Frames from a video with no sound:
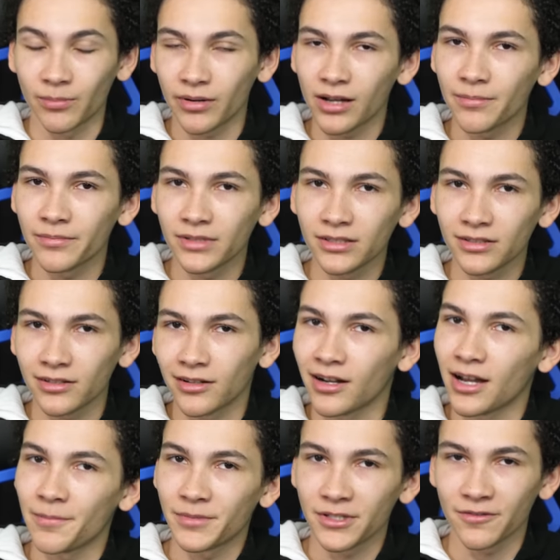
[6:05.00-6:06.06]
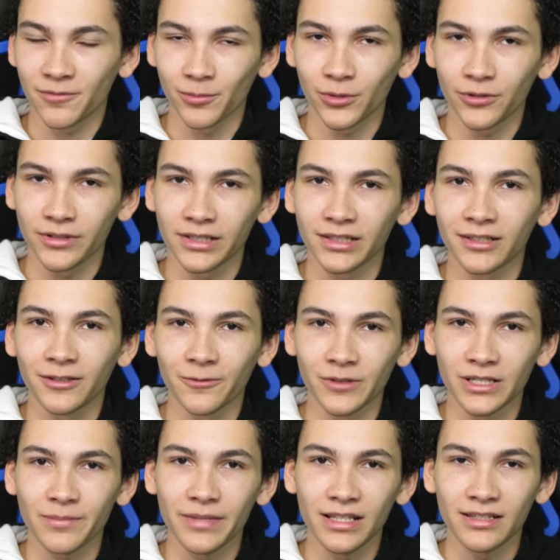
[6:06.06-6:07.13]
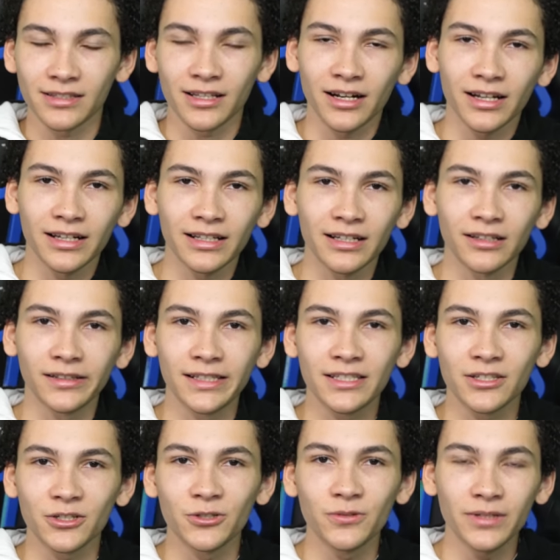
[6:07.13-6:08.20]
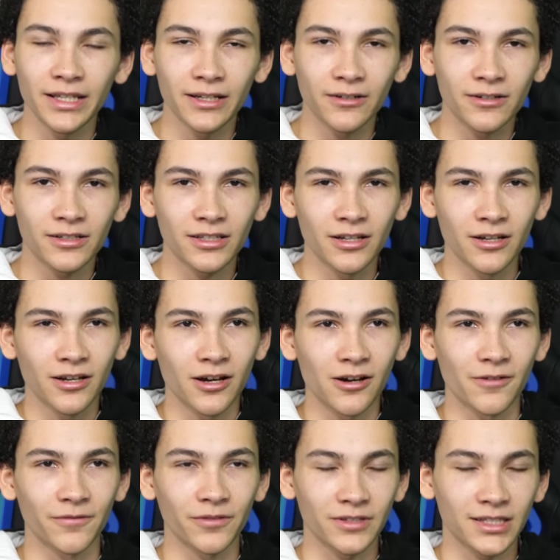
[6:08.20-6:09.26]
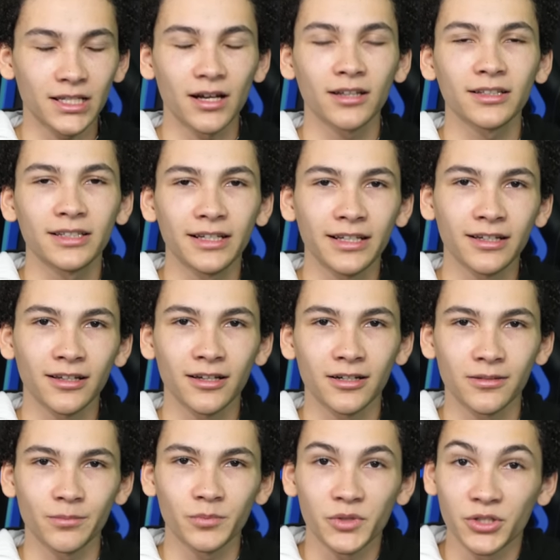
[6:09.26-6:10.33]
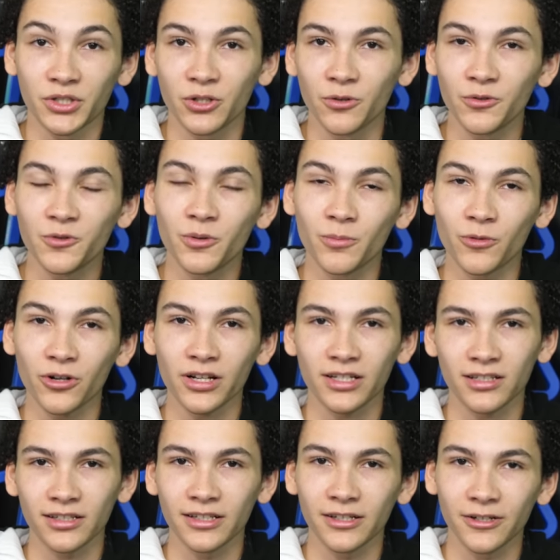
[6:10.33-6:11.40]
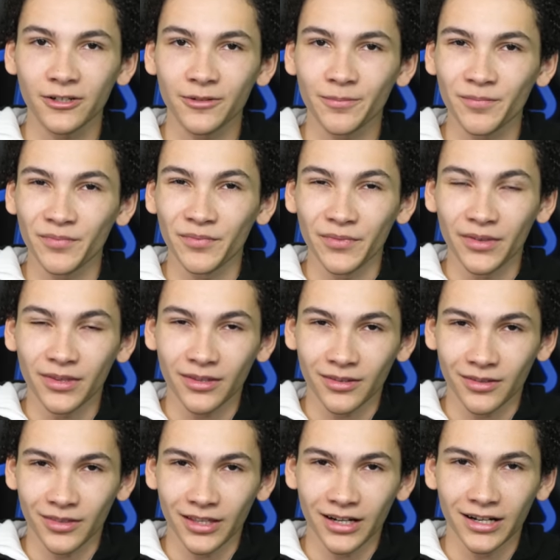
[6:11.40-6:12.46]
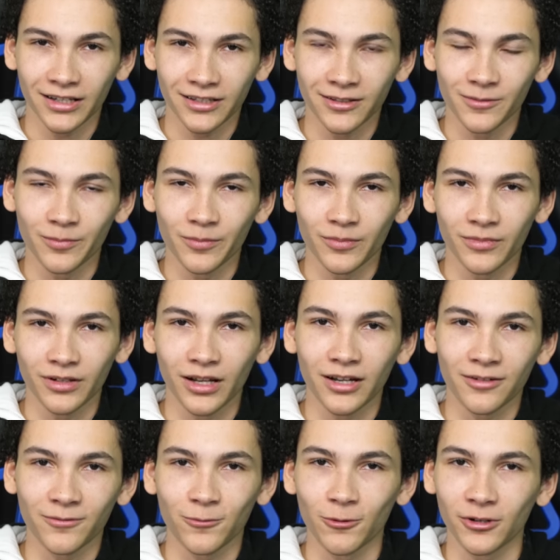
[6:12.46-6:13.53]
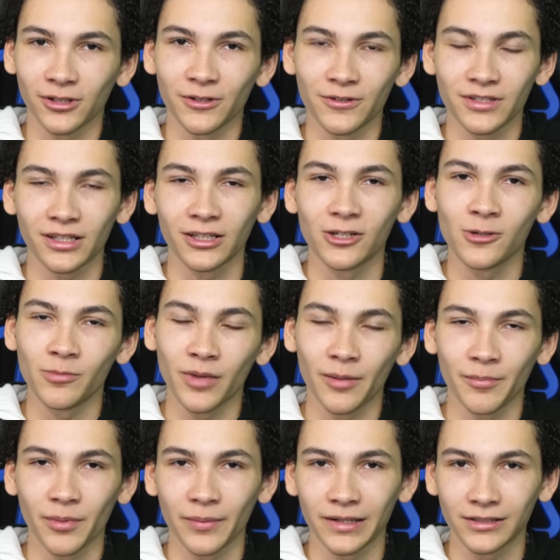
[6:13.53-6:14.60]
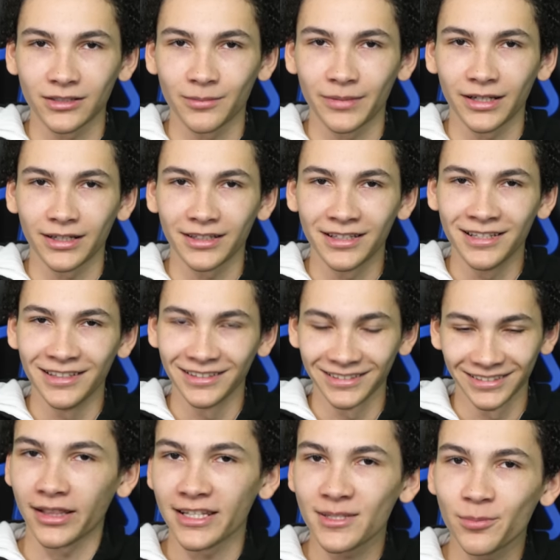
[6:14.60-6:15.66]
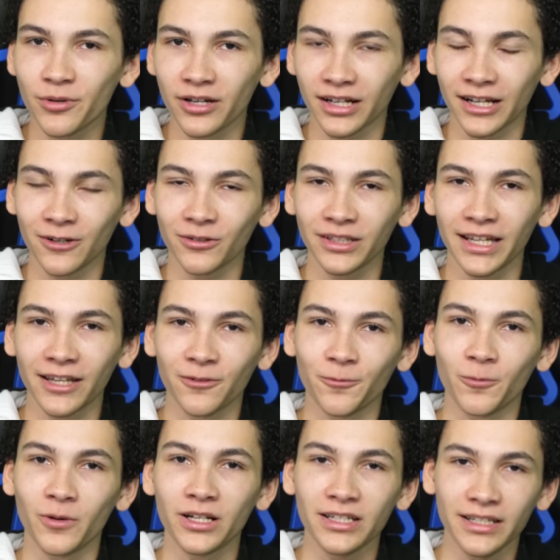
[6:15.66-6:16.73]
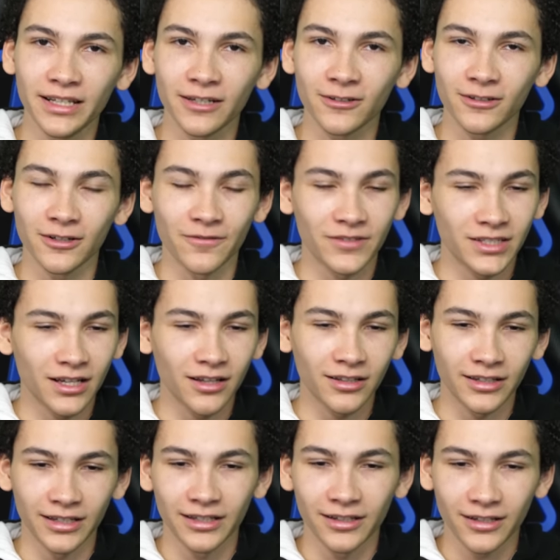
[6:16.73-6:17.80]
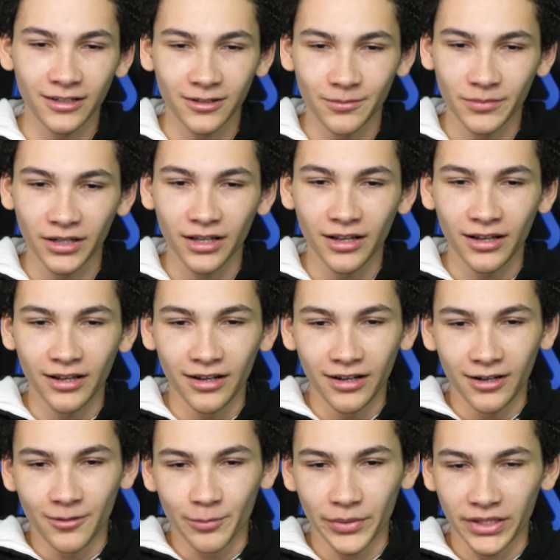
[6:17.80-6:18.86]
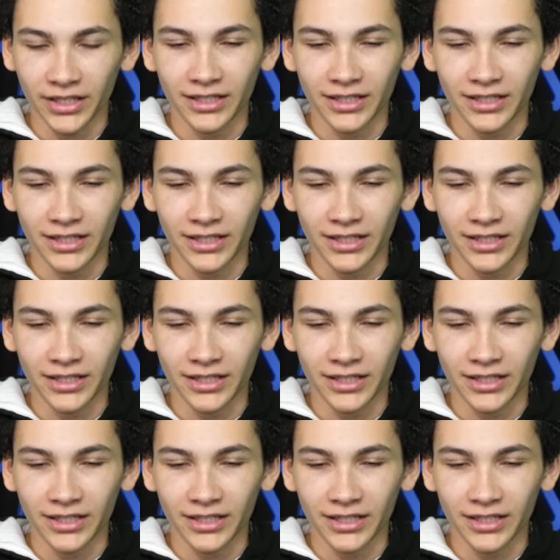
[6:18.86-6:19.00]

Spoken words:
the problem is, I'm self-employed, which means that I need at least 2 years of solid income to show to a mortgage lender that I can not foreclose on the home I'm about to buy. At this point, I only had 1 year of solid income, but